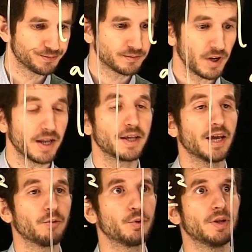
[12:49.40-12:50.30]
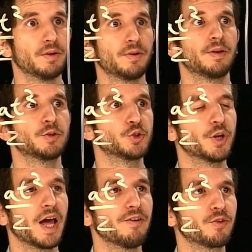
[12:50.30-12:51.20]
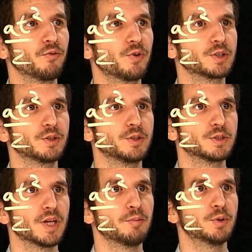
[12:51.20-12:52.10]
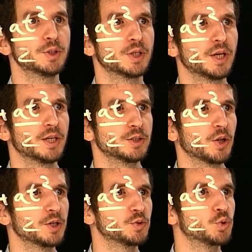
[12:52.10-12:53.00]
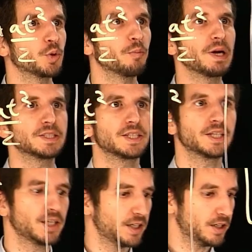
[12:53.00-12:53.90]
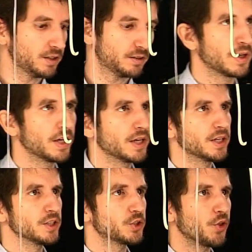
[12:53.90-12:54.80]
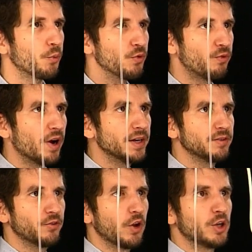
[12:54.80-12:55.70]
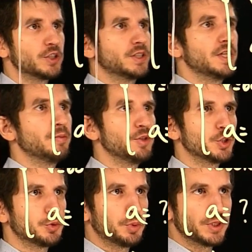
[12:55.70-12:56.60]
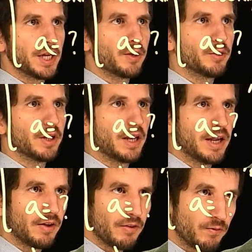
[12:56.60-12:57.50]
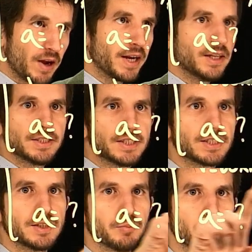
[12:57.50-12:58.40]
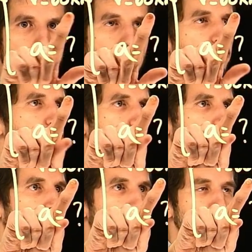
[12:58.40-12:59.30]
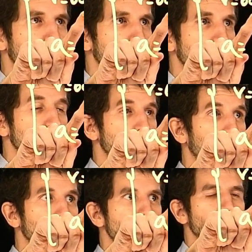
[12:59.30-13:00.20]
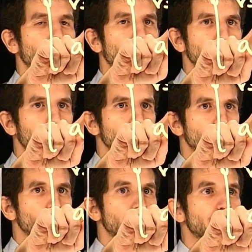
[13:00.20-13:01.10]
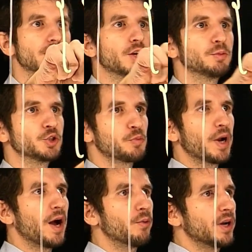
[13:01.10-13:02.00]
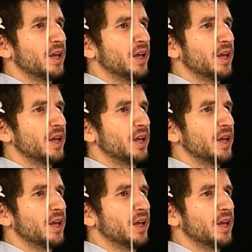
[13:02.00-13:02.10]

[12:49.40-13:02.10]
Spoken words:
And again, we should have converted these numbers. So let's do some magic in here. So then we find velocity in meters per second, finally 16.7, so that 16.7 corresponds to 60 kilometers per hour,